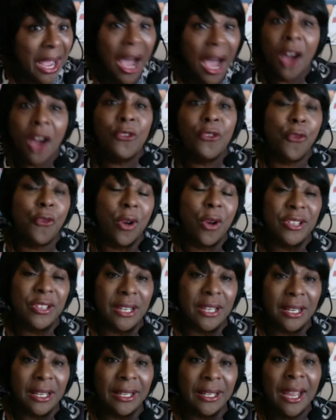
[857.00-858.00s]

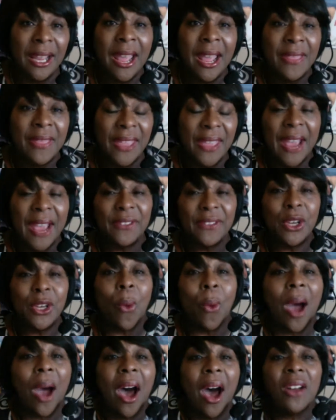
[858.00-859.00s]
Unfortunately, they have to
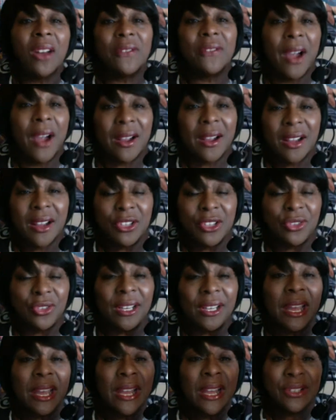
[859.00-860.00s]
go out of our
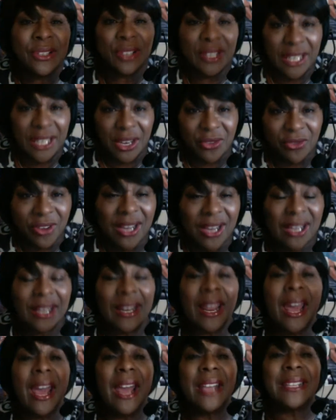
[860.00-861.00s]
country to get
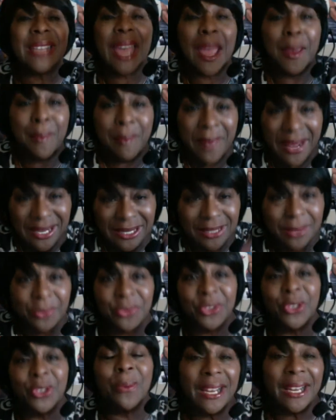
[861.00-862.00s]
recognized and make some
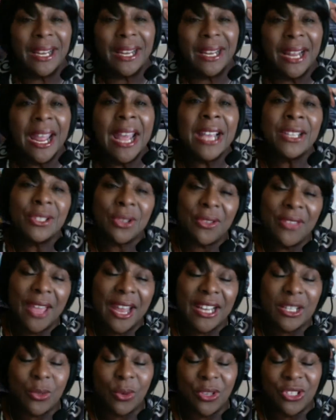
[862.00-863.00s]
real money. So
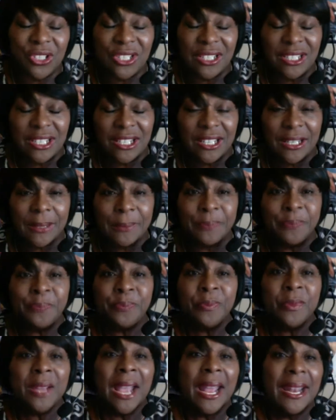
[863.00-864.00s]
that is what she did.
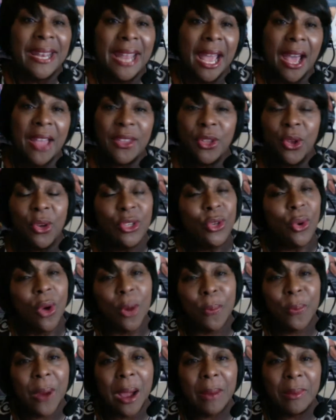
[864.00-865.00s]
Now, I know you
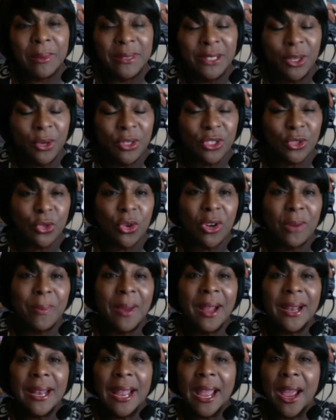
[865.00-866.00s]
all probably know the story
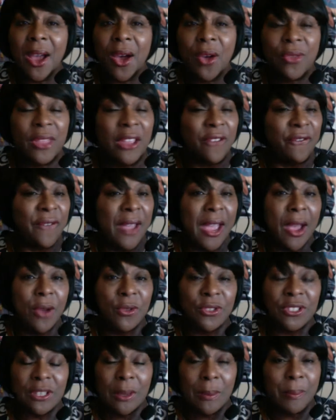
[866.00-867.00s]
by now. They
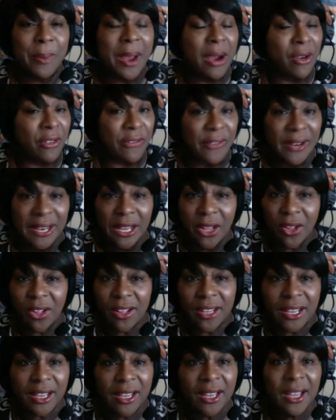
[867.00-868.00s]
found some
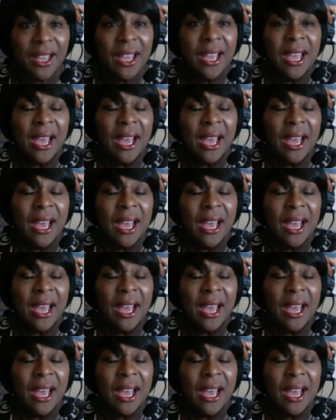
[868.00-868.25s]
paraphernalia,